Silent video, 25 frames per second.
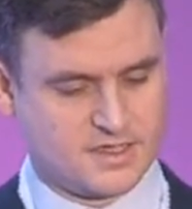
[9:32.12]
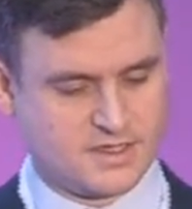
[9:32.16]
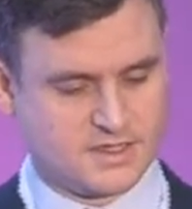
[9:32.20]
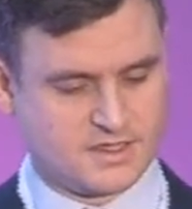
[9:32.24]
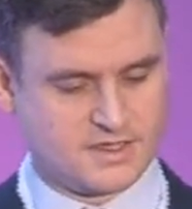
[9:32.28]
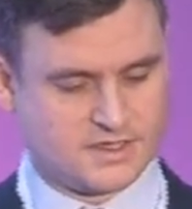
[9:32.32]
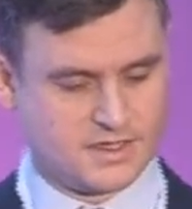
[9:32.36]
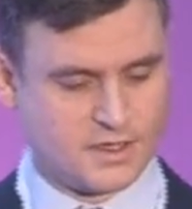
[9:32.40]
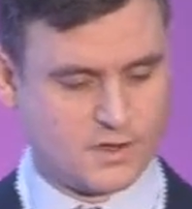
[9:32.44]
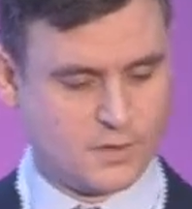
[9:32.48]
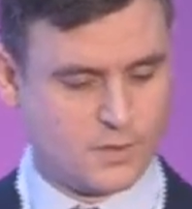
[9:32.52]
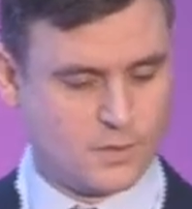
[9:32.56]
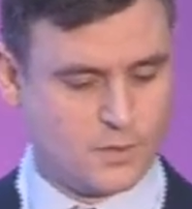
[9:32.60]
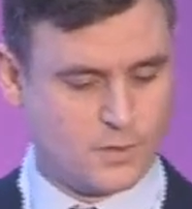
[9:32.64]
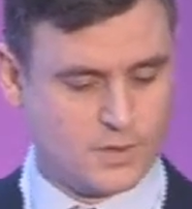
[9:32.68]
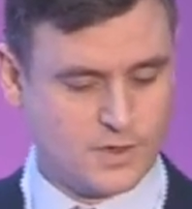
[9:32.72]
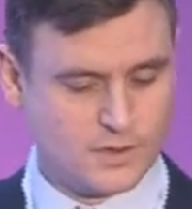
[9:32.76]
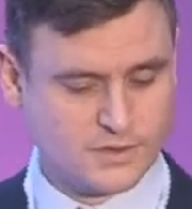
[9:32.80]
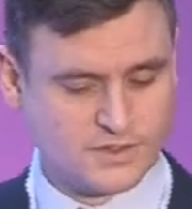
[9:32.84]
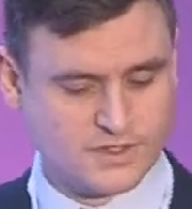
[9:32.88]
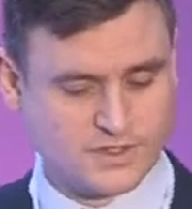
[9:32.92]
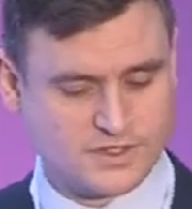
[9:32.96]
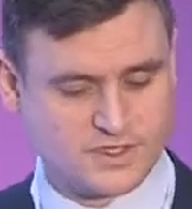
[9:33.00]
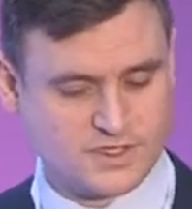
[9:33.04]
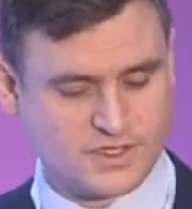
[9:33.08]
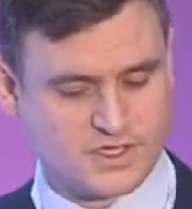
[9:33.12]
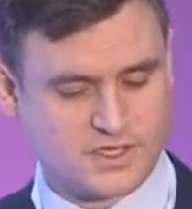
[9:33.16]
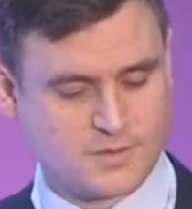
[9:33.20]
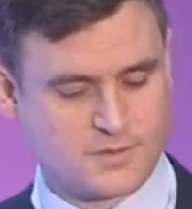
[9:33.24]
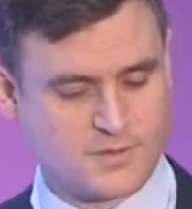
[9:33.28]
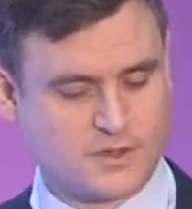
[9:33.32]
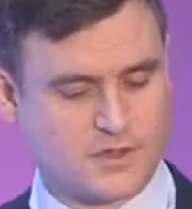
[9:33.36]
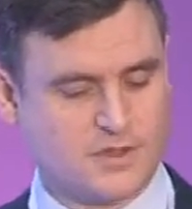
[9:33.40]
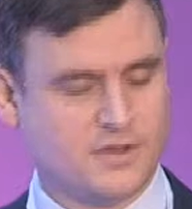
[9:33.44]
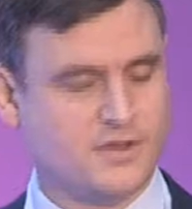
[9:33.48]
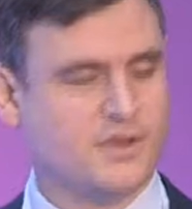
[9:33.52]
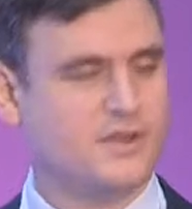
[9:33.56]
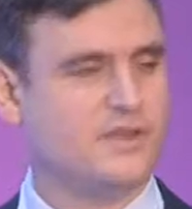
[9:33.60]
So we also touch
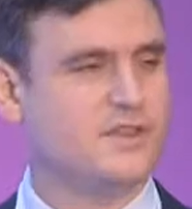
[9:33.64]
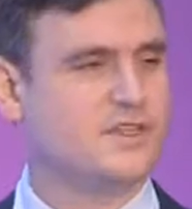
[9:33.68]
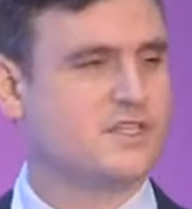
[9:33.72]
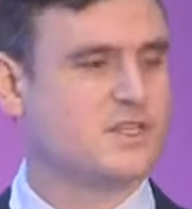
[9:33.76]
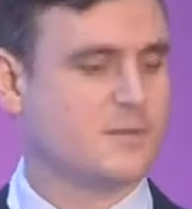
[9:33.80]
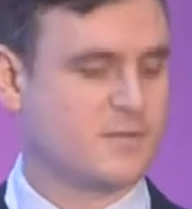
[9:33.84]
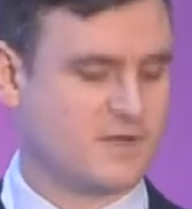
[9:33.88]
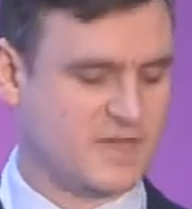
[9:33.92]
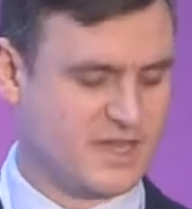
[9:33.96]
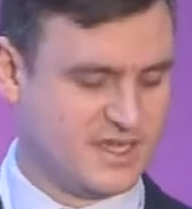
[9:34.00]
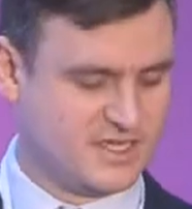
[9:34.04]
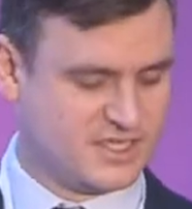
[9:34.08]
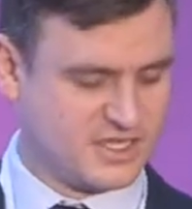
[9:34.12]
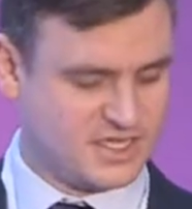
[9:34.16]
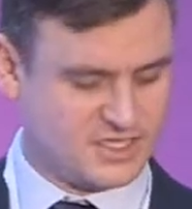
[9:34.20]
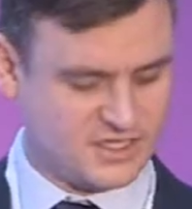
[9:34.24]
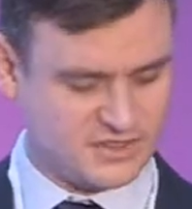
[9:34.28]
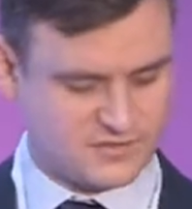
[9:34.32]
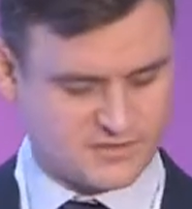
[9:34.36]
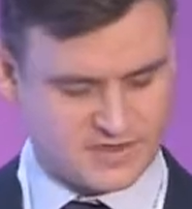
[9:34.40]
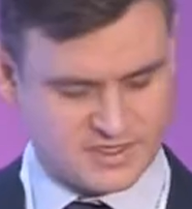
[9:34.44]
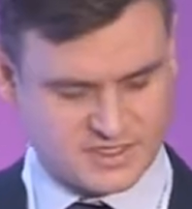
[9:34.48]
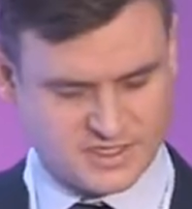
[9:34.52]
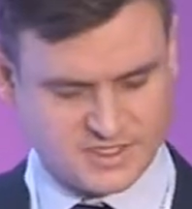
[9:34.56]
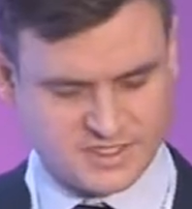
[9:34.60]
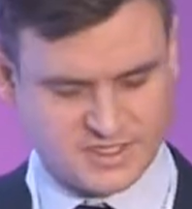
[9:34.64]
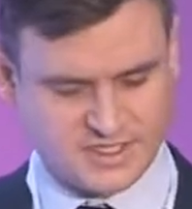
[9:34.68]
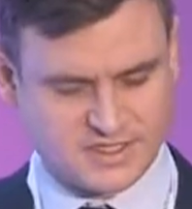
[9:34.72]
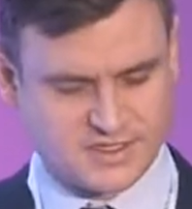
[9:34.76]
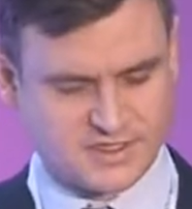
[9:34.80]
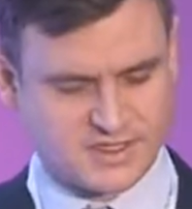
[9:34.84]
upon the supply chain strategy.